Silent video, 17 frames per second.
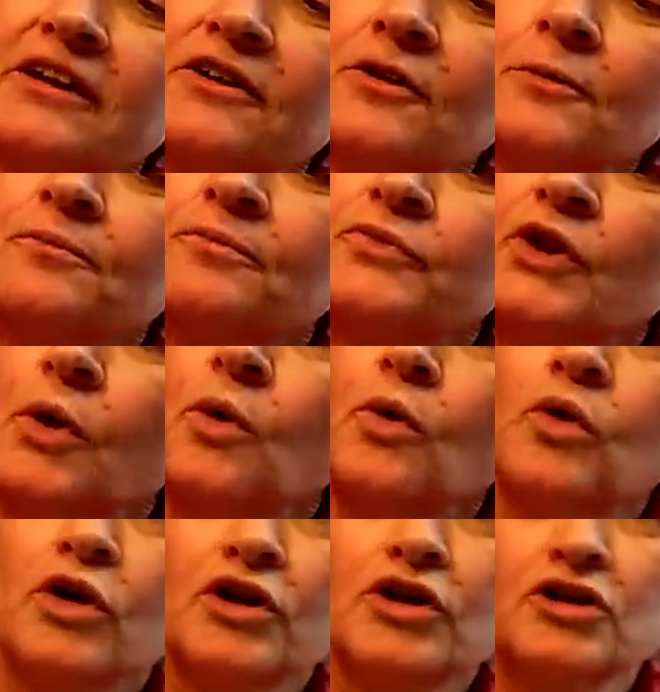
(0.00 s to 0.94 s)
needle,
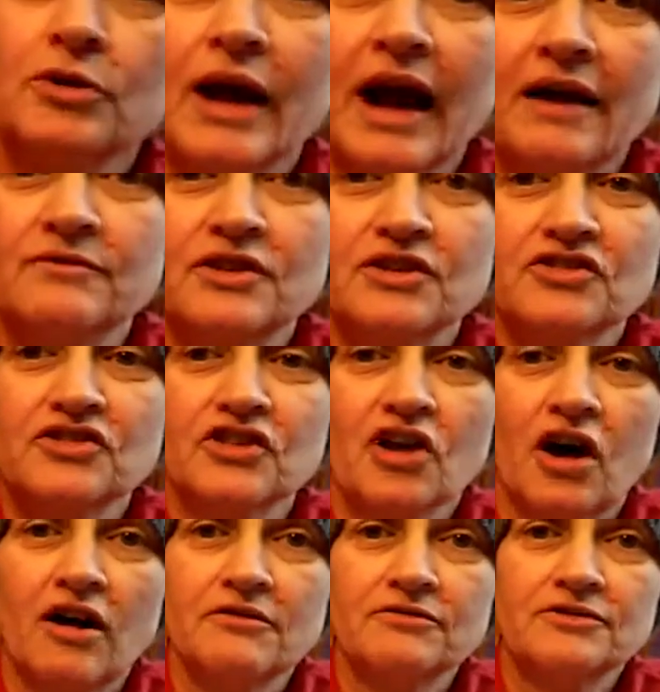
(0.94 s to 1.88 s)
or you have the
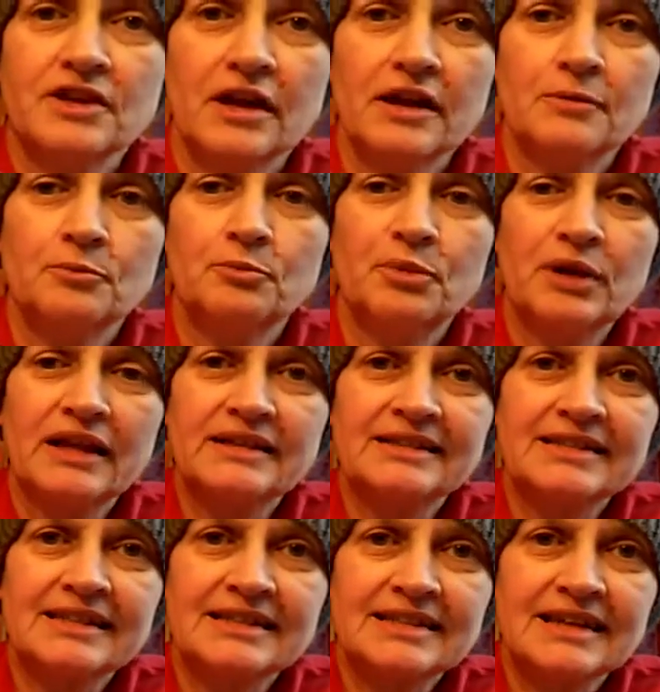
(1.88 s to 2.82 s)
soft
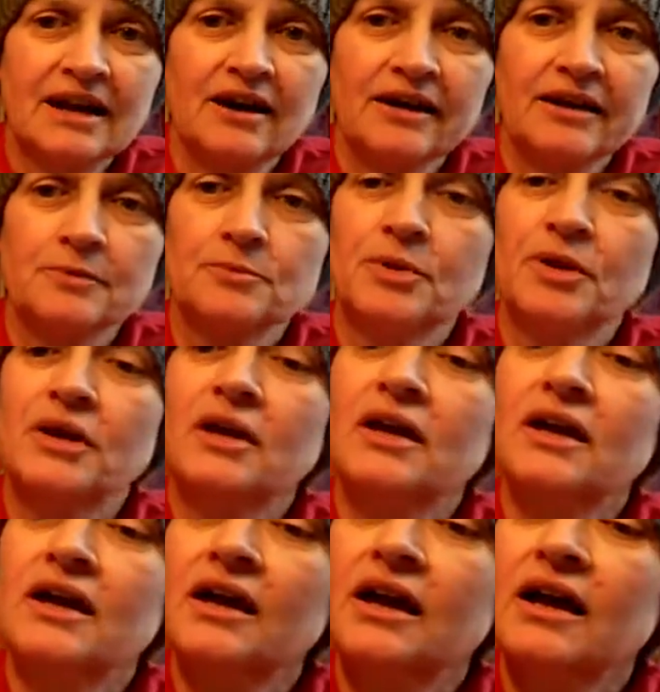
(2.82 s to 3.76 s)
bendy type,
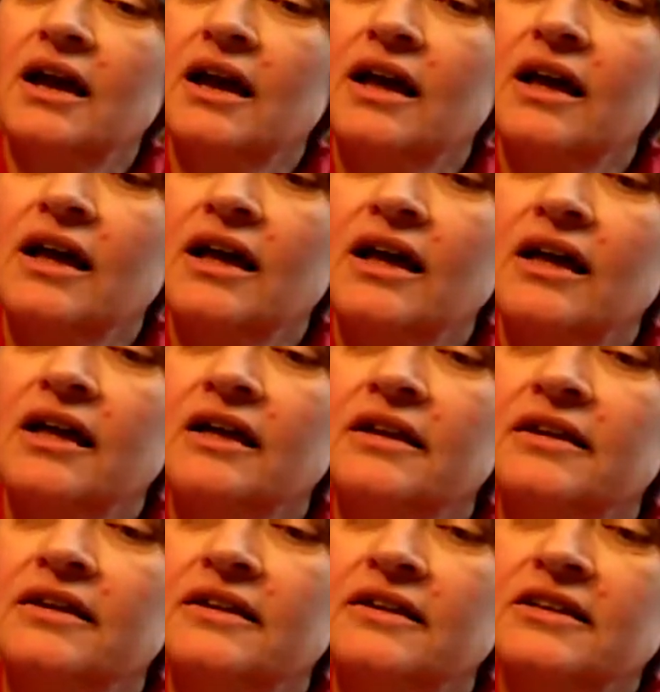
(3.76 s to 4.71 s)

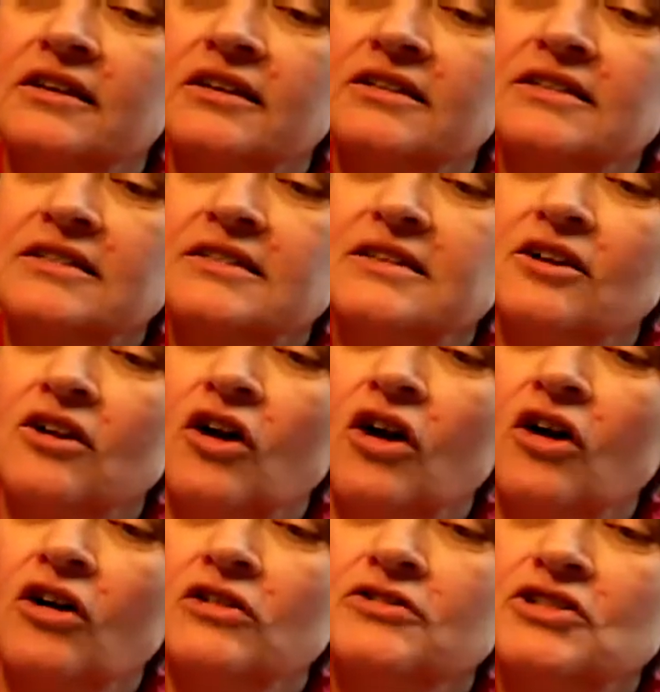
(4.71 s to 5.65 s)
and because they're
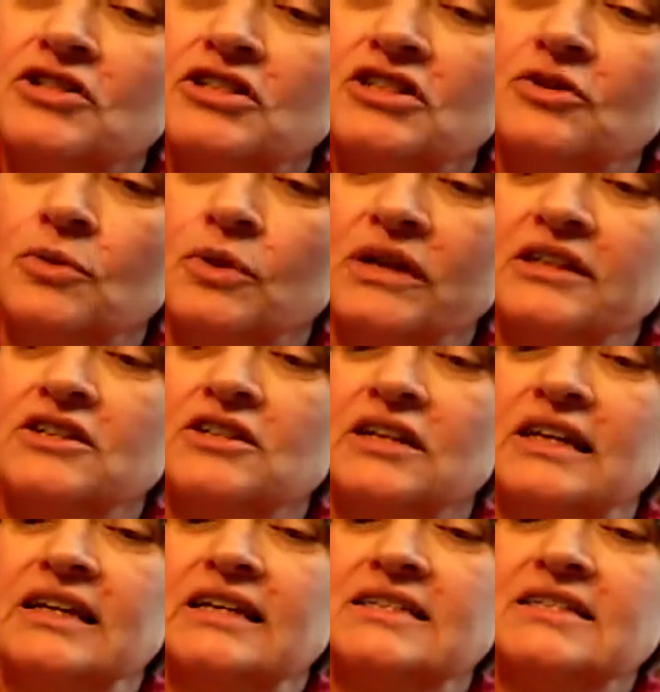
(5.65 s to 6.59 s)
all just going
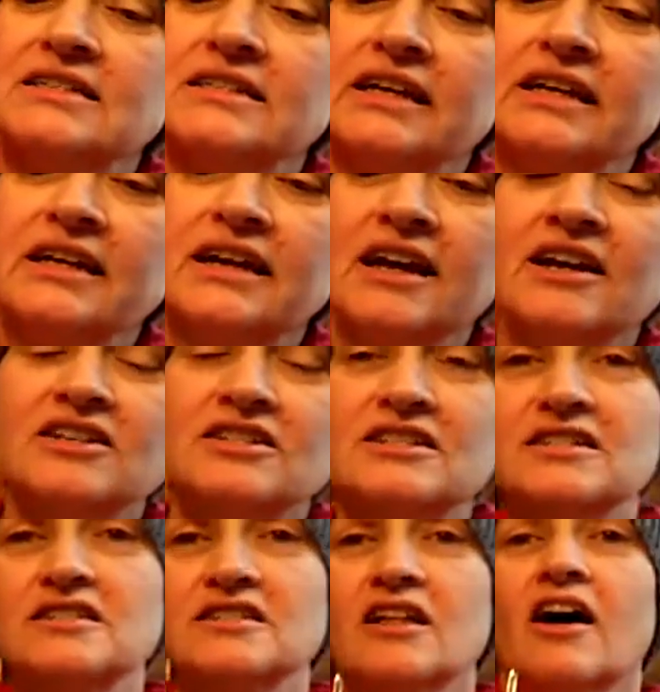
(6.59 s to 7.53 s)
to easily
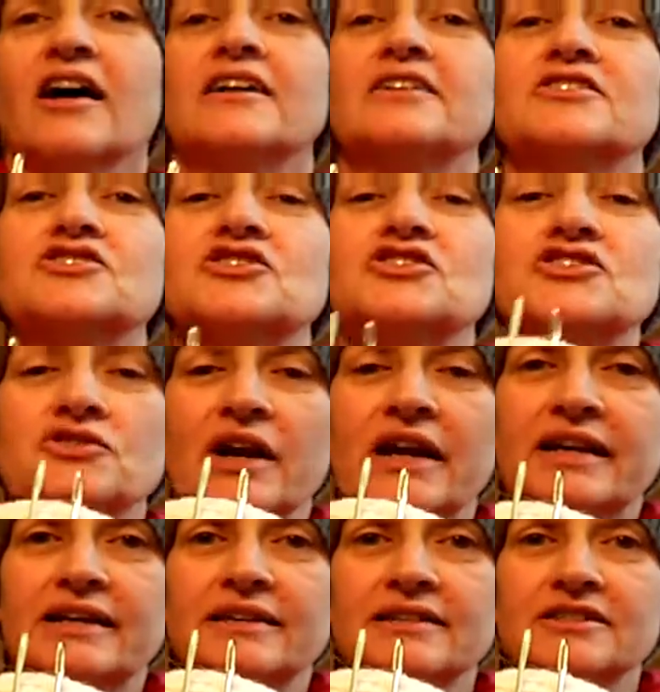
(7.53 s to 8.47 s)
slide
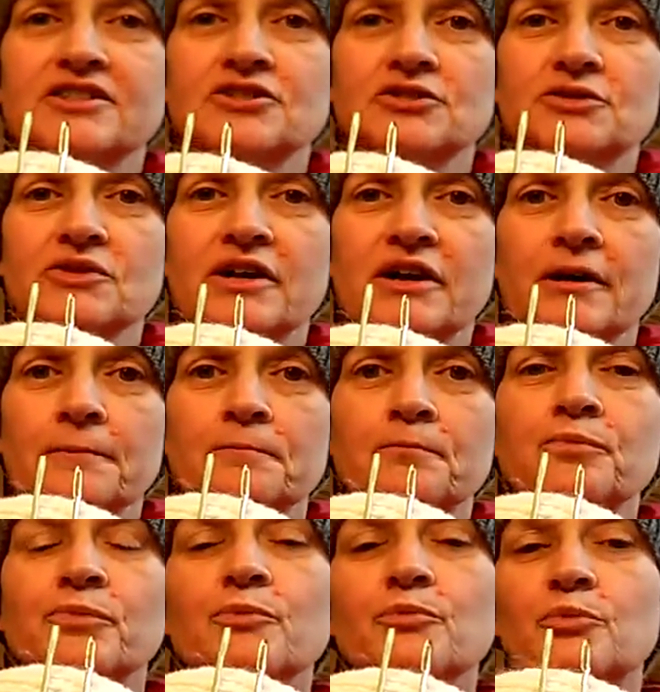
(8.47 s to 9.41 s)
straight into there.
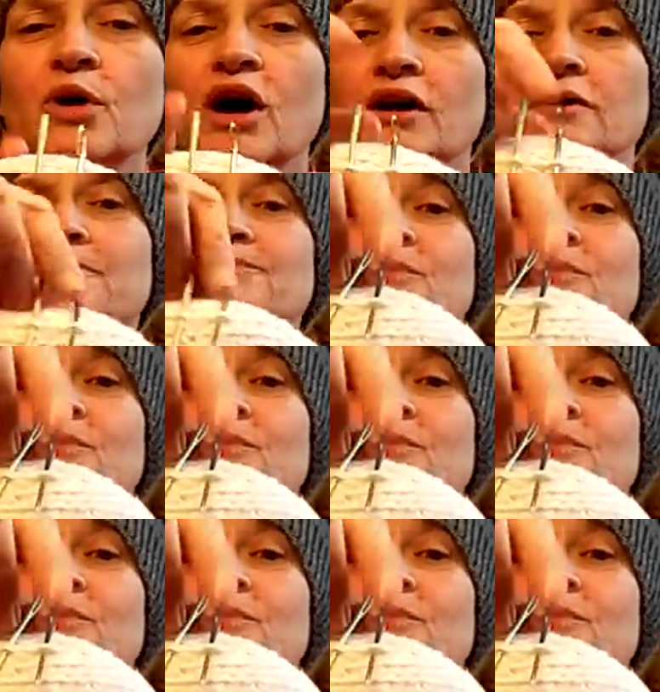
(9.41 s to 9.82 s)
But